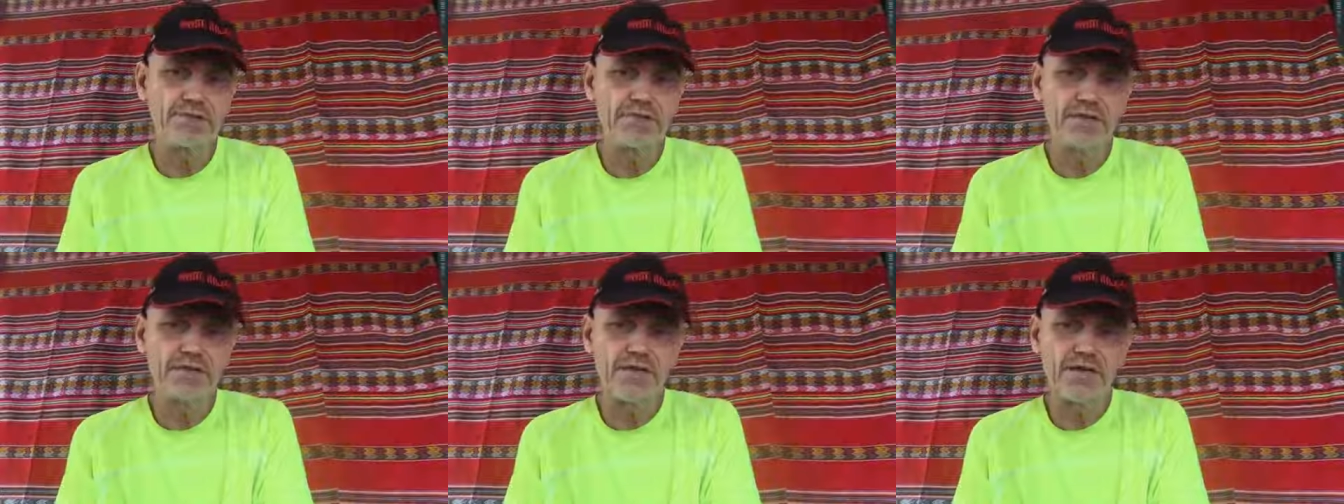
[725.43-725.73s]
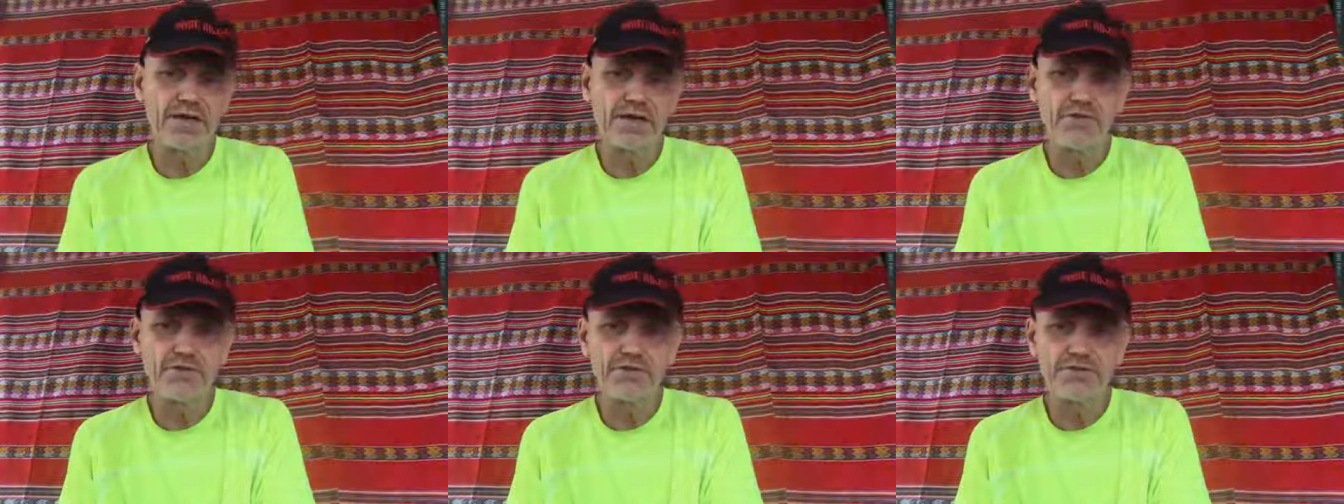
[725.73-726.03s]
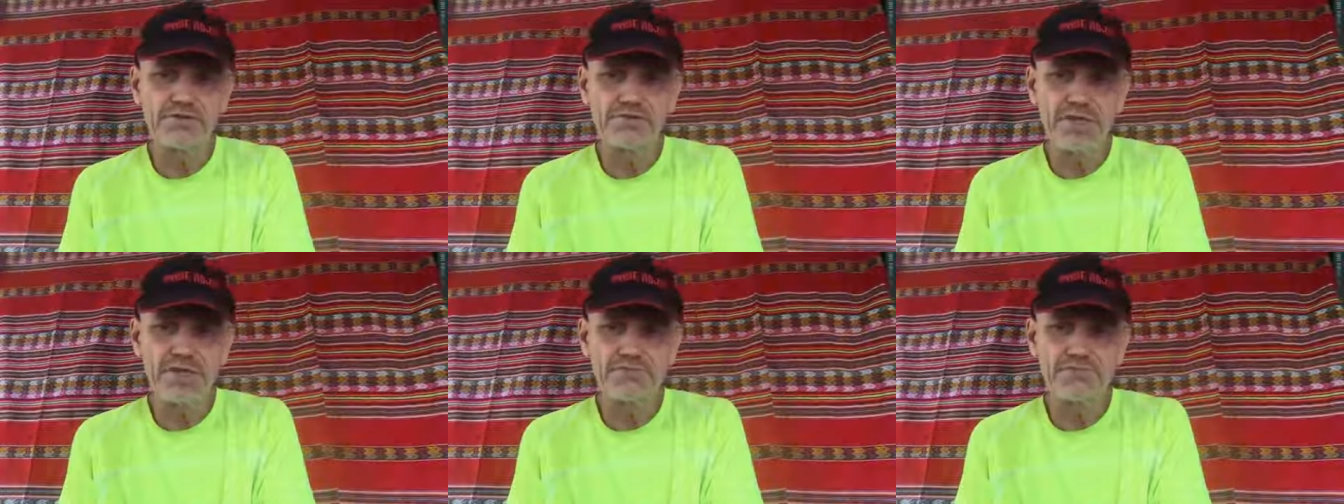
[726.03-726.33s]
uh, at all
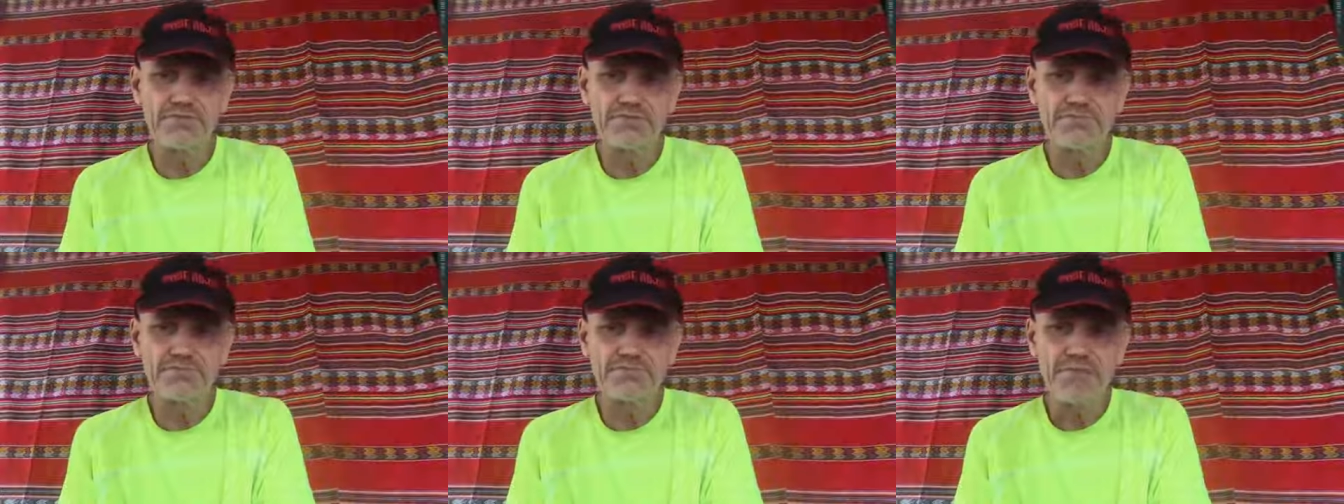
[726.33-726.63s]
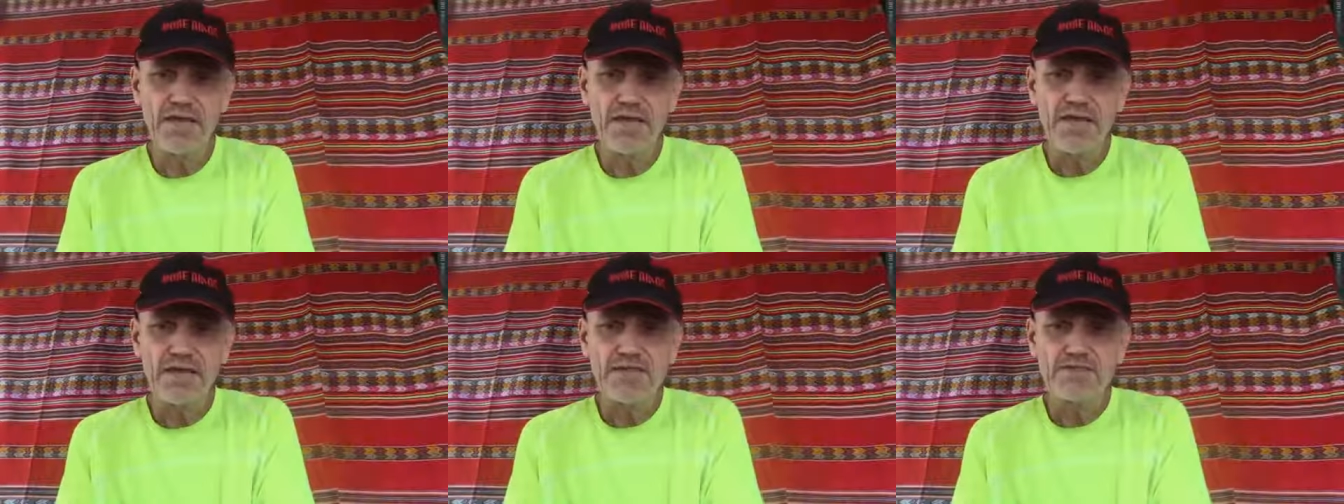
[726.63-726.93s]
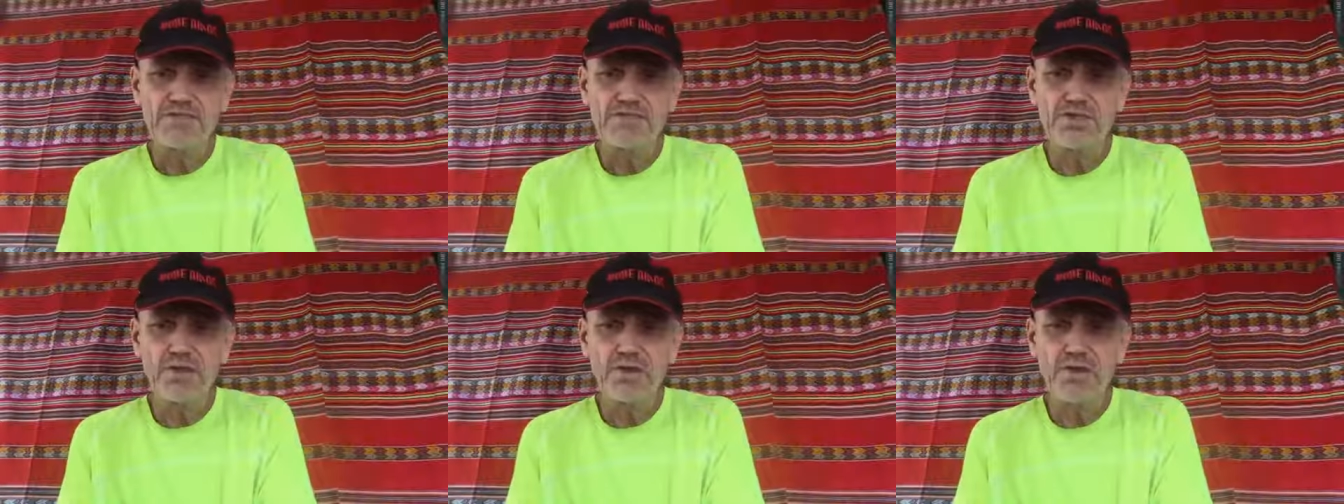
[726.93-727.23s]
times.
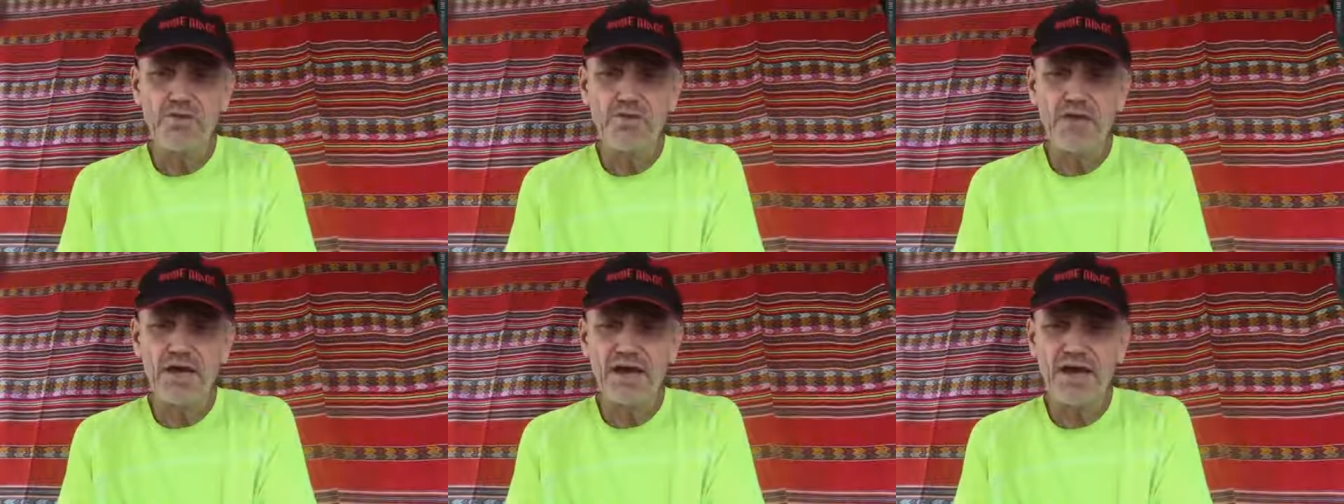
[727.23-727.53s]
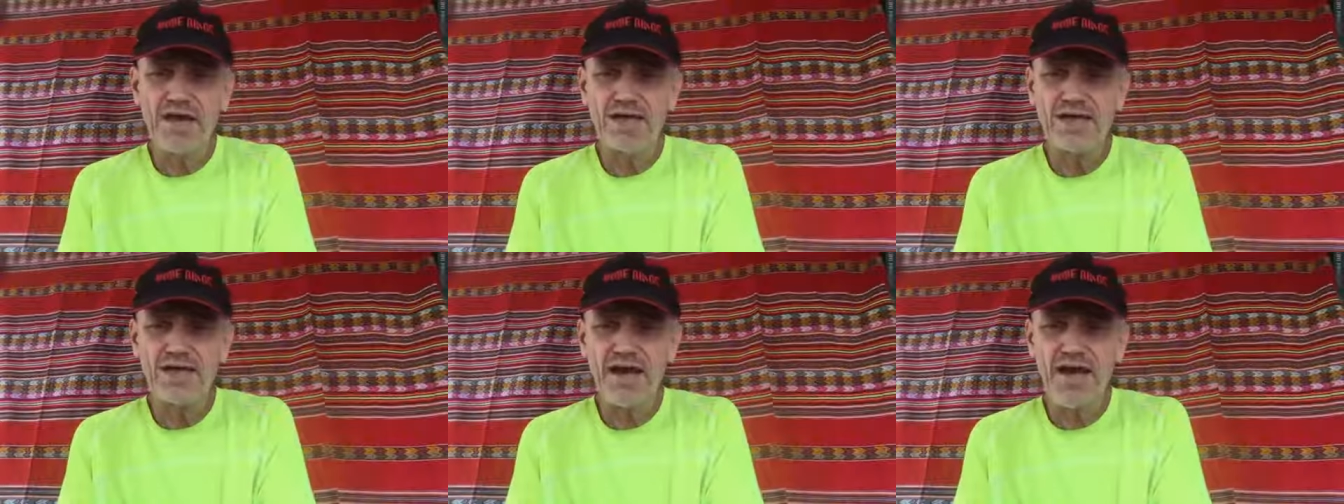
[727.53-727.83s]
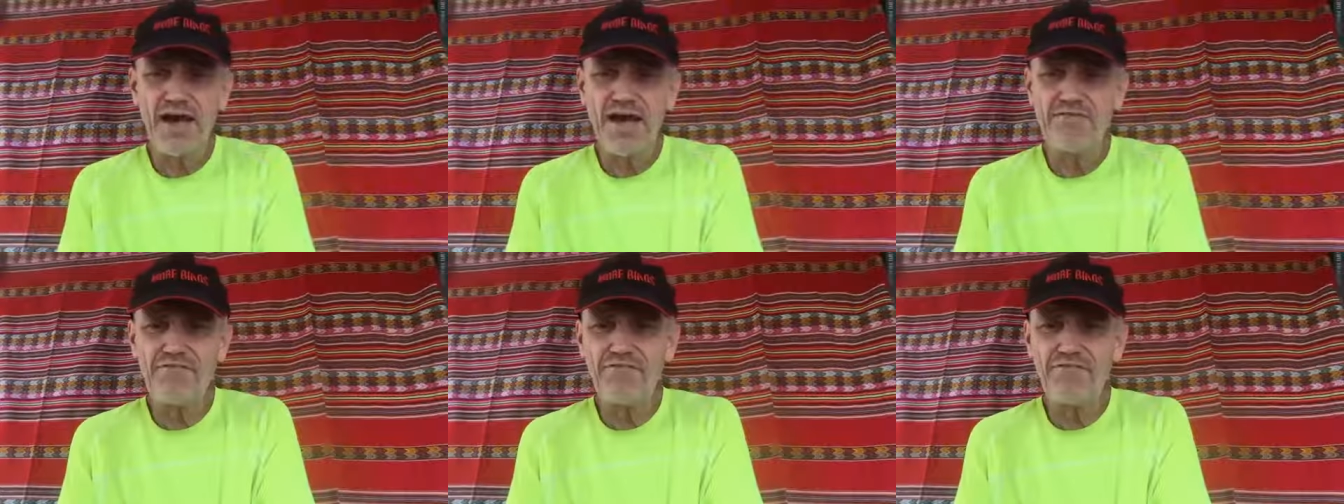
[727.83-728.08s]
So I